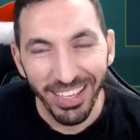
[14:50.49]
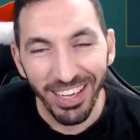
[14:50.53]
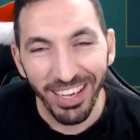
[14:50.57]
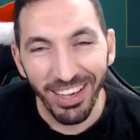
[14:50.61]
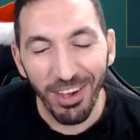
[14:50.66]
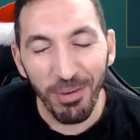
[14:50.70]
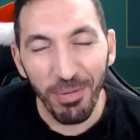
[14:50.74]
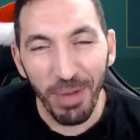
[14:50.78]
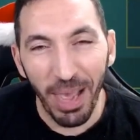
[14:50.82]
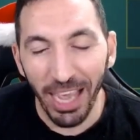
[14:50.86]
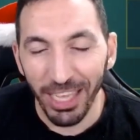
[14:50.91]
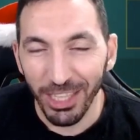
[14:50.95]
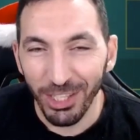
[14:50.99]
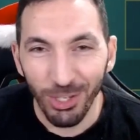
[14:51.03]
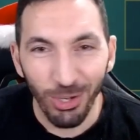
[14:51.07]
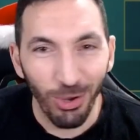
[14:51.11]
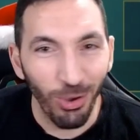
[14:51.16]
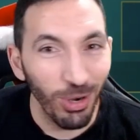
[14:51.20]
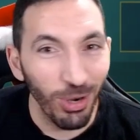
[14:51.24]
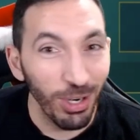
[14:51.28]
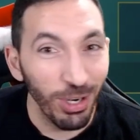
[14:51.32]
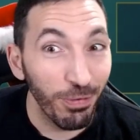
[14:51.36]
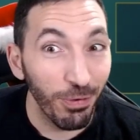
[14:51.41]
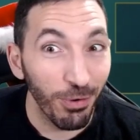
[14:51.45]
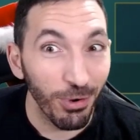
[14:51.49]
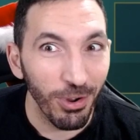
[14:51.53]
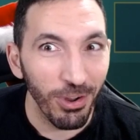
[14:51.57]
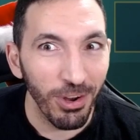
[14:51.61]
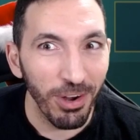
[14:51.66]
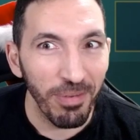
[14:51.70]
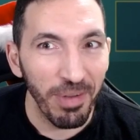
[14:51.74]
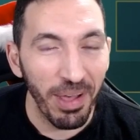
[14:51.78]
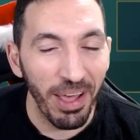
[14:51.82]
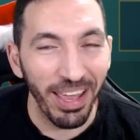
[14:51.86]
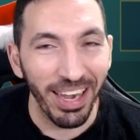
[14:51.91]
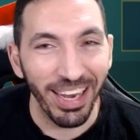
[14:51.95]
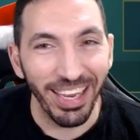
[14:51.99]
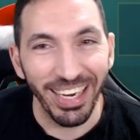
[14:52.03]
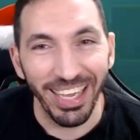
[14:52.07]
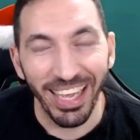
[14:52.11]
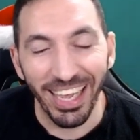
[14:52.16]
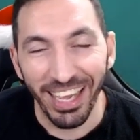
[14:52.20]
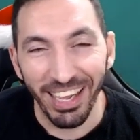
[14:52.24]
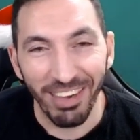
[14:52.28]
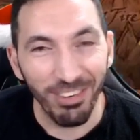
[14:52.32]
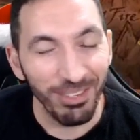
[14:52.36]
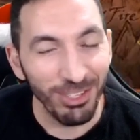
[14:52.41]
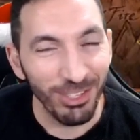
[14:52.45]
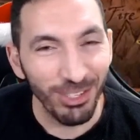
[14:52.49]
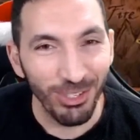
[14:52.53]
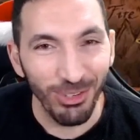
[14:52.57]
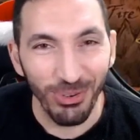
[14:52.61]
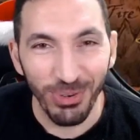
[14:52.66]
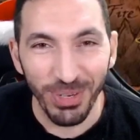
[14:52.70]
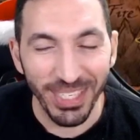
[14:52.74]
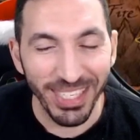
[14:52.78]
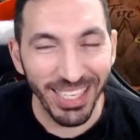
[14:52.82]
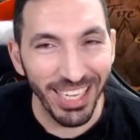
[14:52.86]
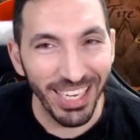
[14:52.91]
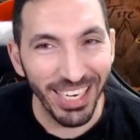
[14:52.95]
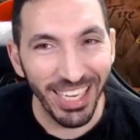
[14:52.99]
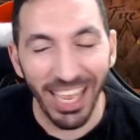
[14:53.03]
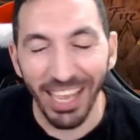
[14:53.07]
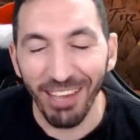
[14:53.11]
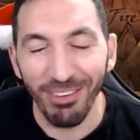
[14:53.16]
Oh, I totally forgot about it. I was so excited.